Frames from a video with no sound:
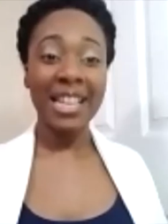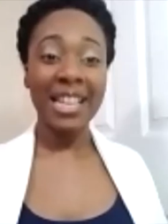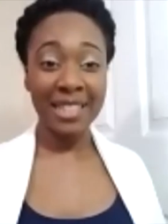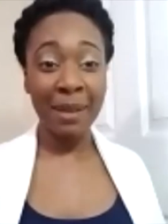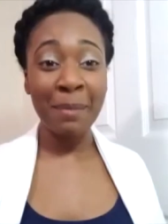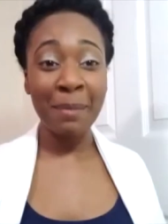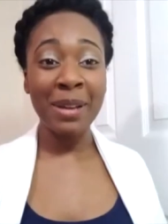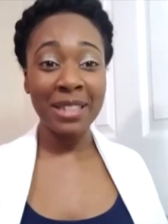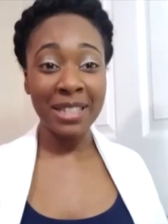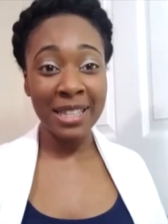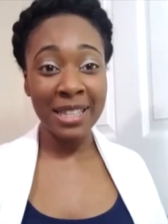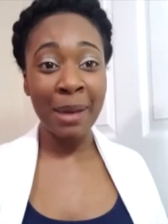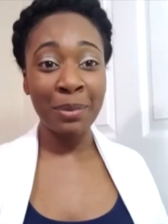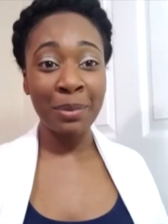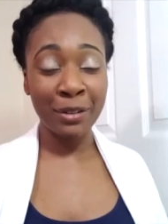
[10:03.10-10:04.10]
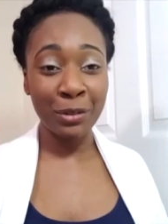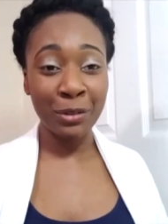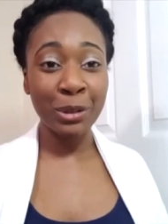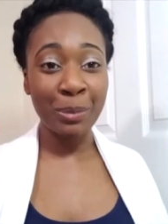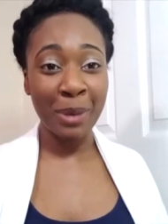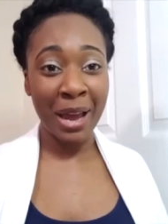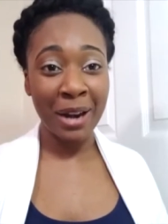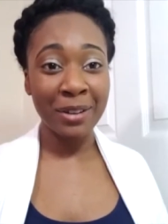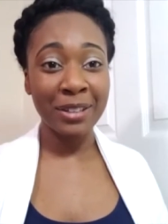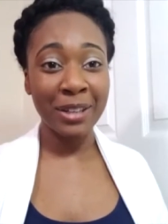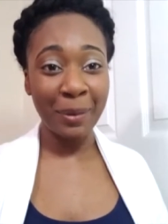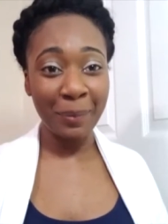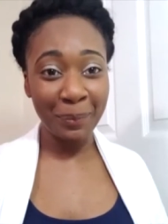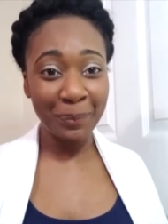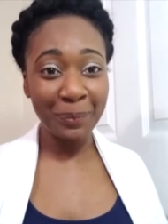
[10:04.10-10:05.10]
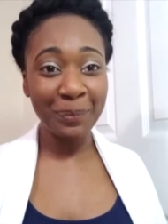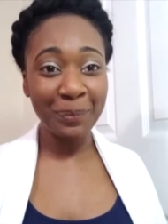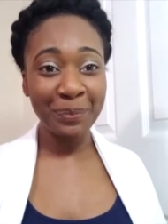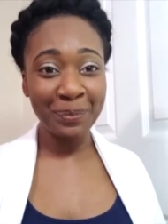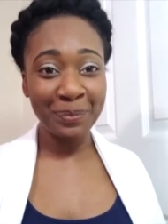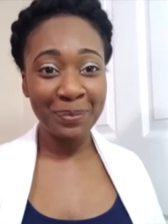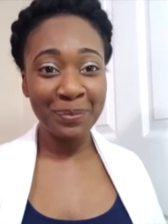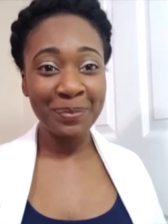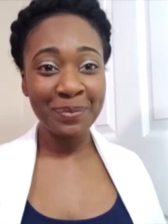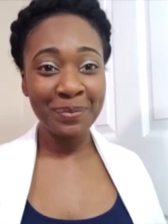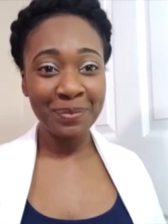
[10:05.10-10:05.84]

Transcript: I made the sample and wrote the pattern. Yep. And then they and